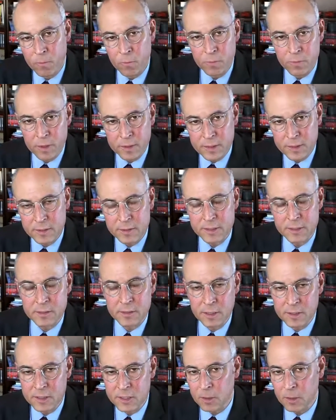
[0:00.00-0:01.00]
this
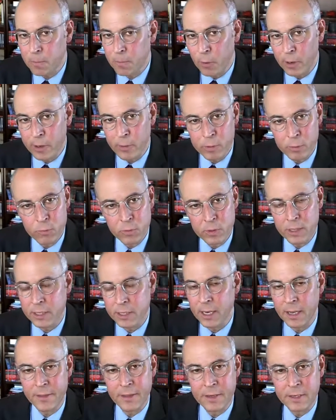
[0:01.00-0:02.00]
is a point we really,
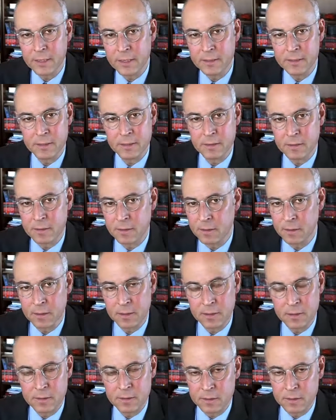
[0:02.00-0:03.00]
I think, need to
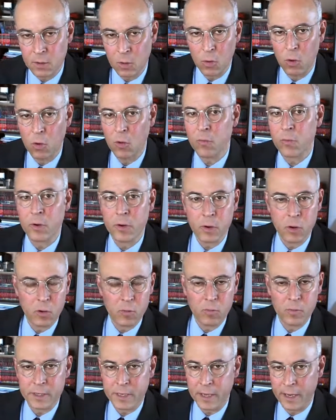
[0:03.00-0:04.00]
go over and
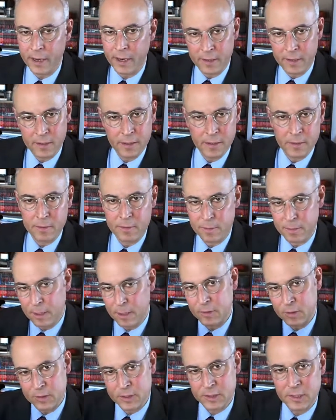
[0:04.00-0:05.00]
over again in not
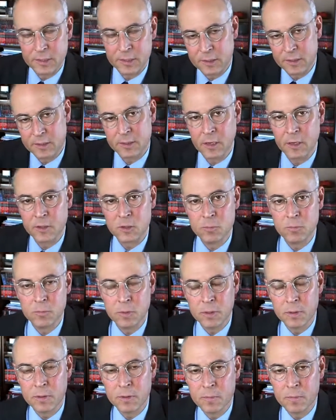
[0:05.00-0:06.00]
just this discussion,
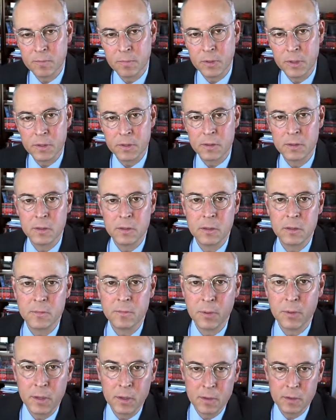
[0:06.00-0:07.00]
but
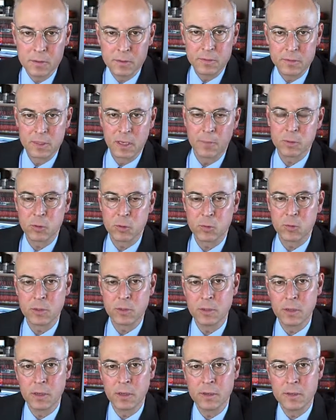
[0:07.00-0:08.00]

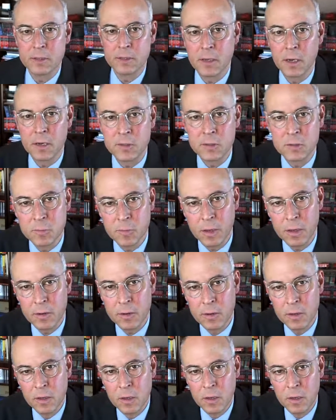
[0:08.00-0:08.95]
subsequent discussions about